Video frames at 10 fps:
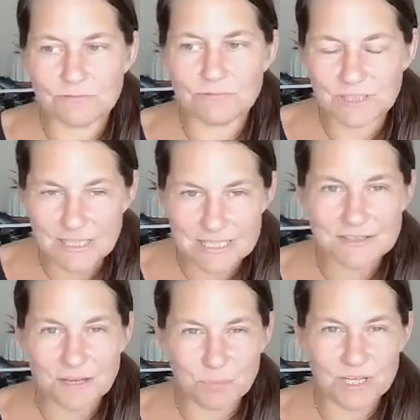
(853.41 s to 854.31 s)

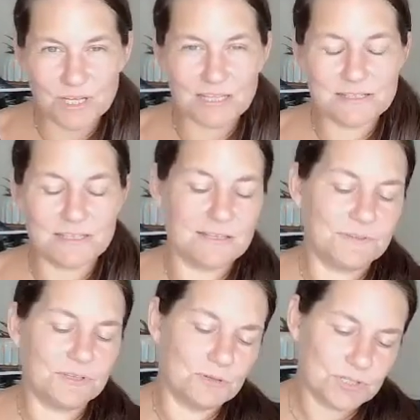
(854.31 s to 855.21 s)
release our
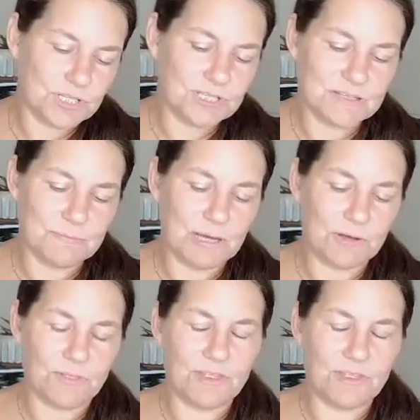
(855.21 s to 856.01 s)
preconceived notions about